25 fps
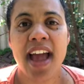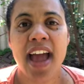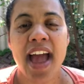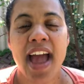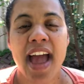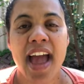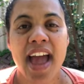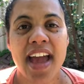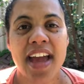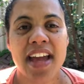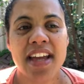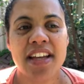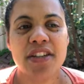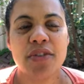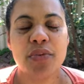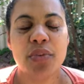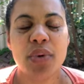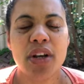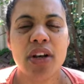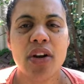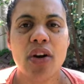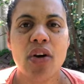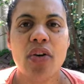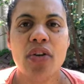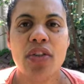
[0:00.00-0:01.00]
And
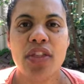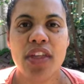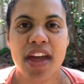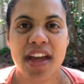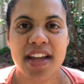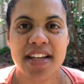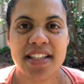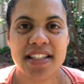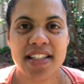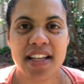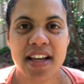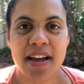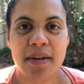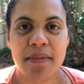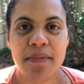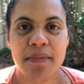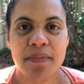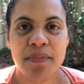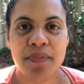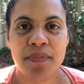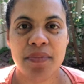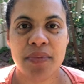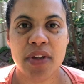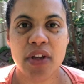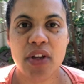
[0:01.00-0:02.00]
we know that,
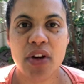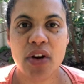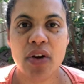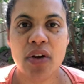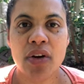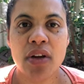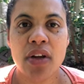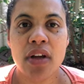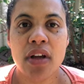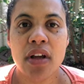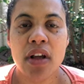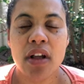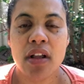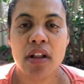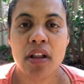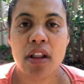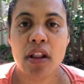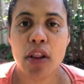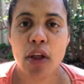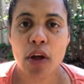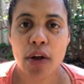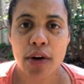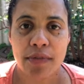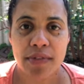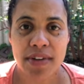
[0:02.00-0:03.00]
um, you know, a
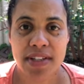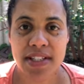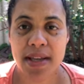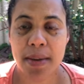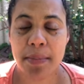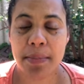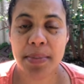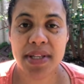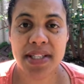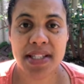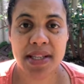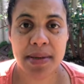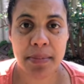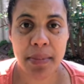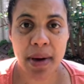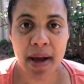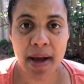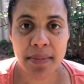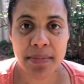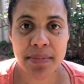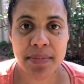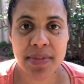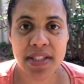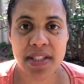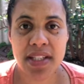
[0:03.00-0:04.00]
lot of us are busy
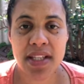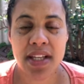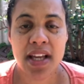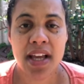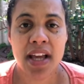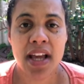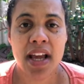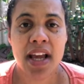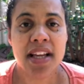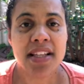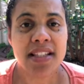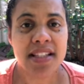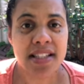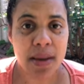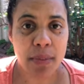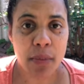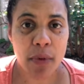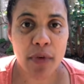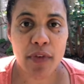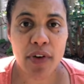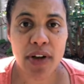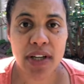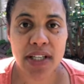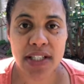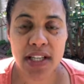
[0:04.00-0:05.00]
mums, some
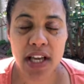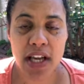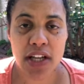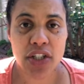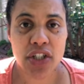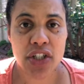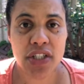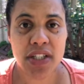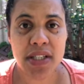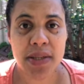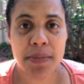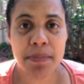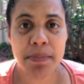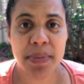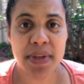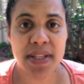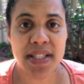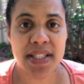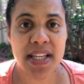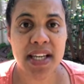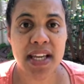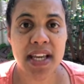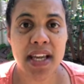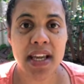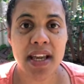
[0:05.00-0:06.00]
of us are just
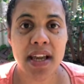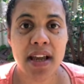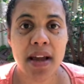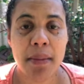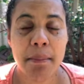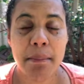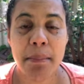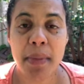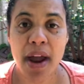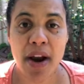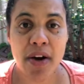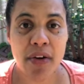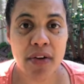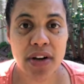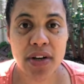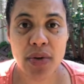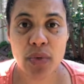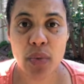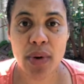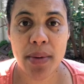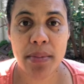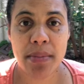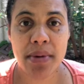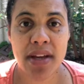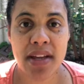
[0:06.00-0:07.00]
busy married
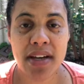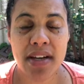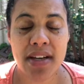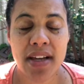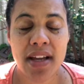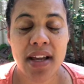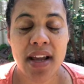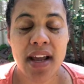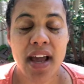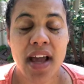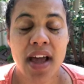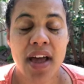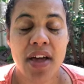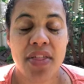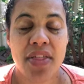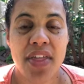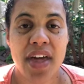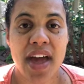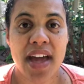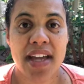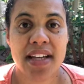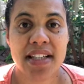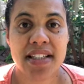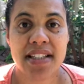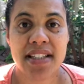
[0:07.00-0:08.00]
women
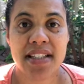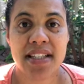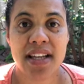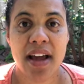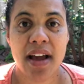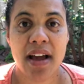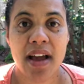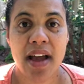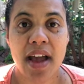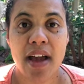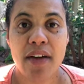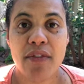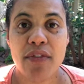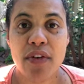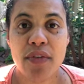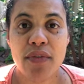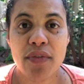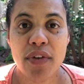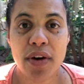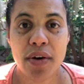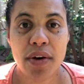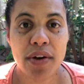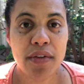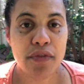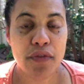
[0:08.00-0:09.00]
that uh, have a
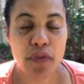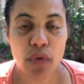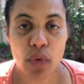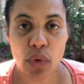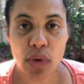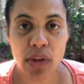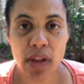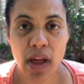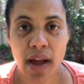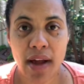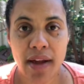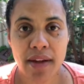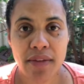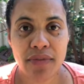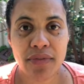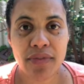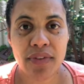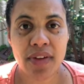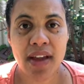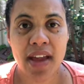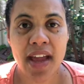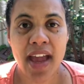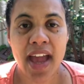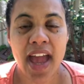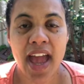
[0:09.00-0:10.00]
very full life,
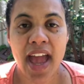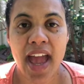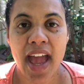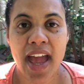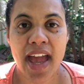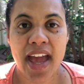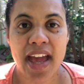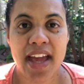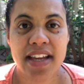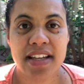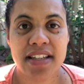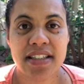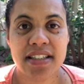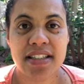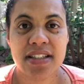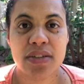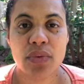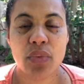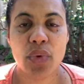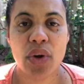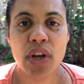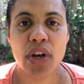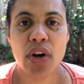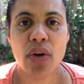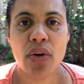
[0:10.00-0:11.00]
and
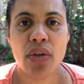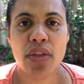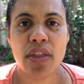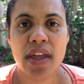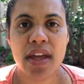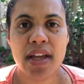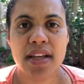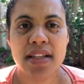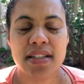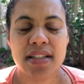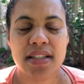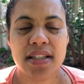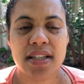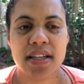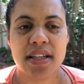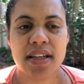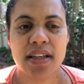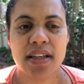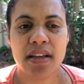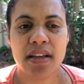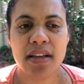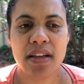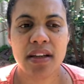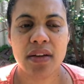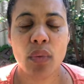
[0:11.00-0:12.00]
we know that.
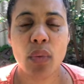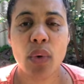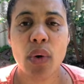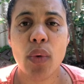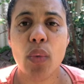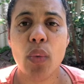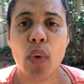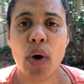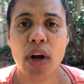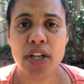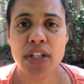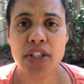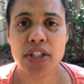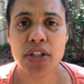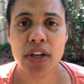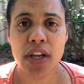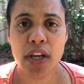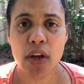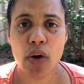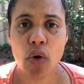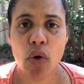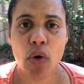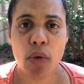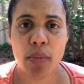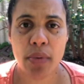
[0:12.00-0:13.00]
We want to
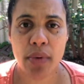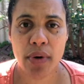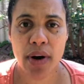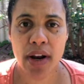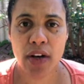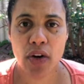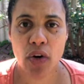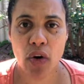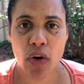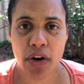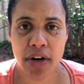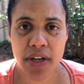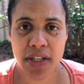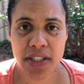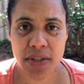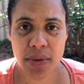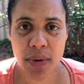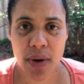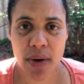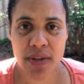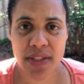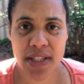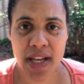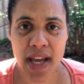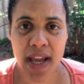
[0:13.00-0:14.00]
incorporate God into
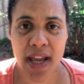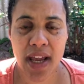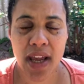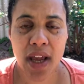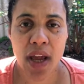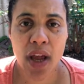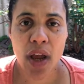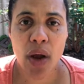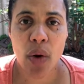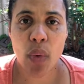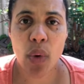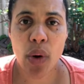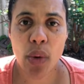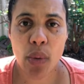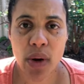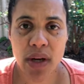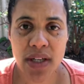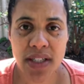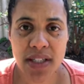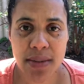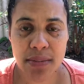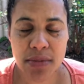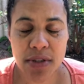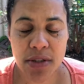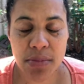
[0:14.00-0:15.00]
our day. We
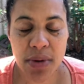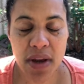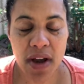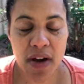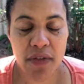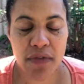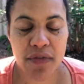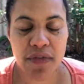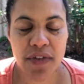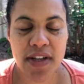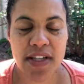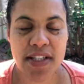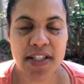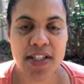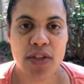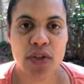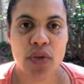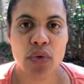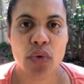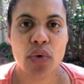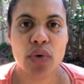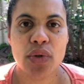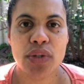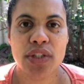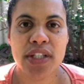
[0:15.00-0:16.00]
want Him to be our first
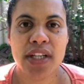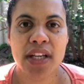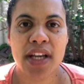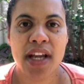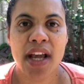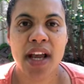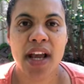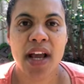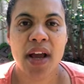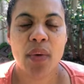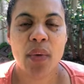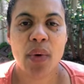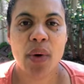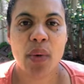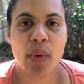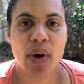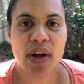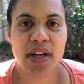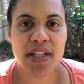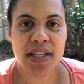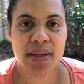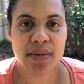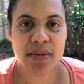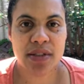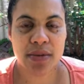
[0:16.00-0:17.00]
thought. We
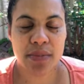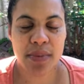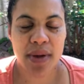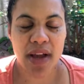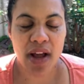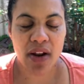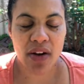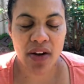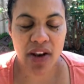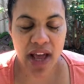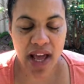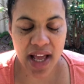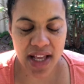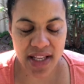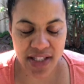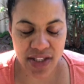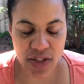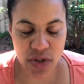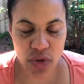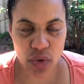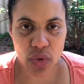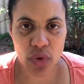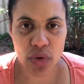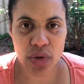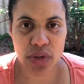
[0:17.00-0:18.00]
want Him to be our last
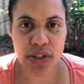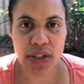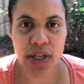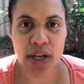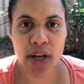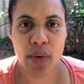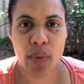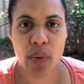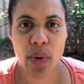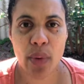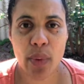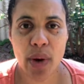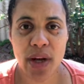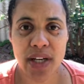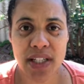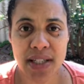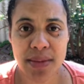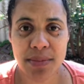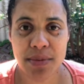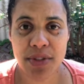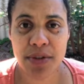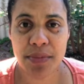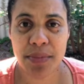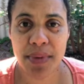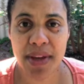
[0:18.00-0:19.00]
thought. We want
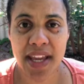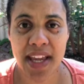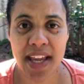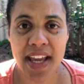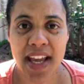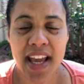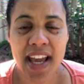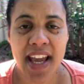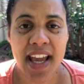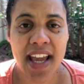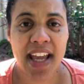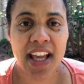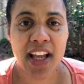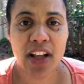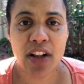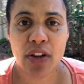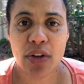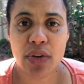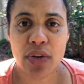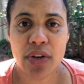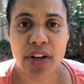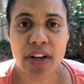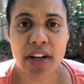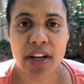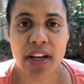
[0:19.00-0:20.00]
Him to be
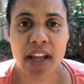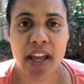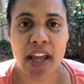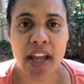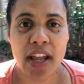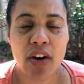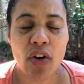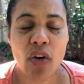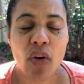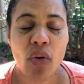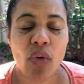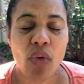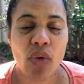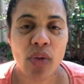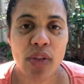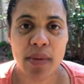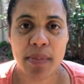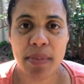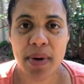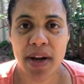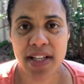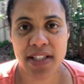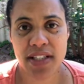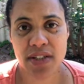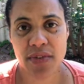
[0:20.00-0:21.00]
included in all the
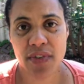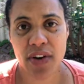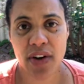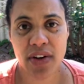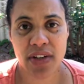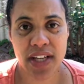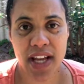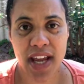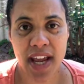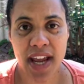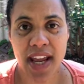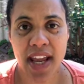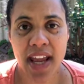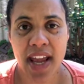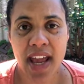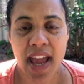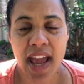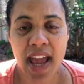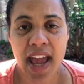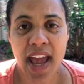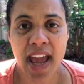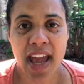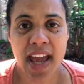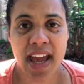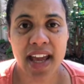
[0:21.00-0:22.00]
parts of our day.
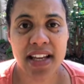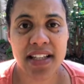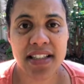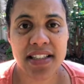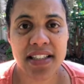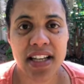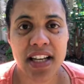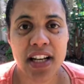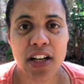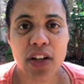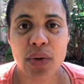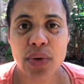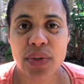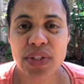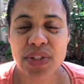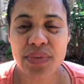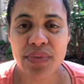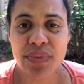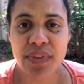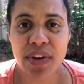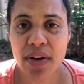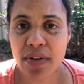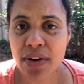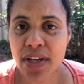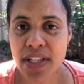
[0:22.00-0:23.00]
And it looks
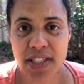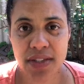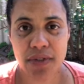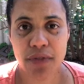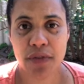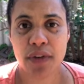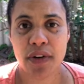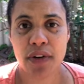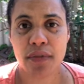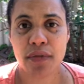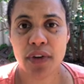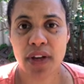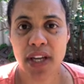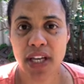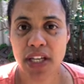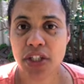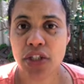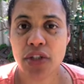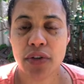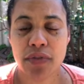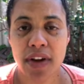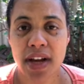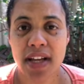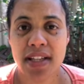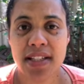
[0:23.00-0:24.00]
very different for
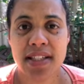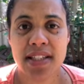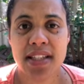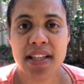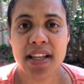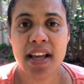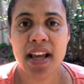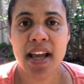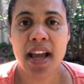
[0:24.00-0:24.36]
each of us.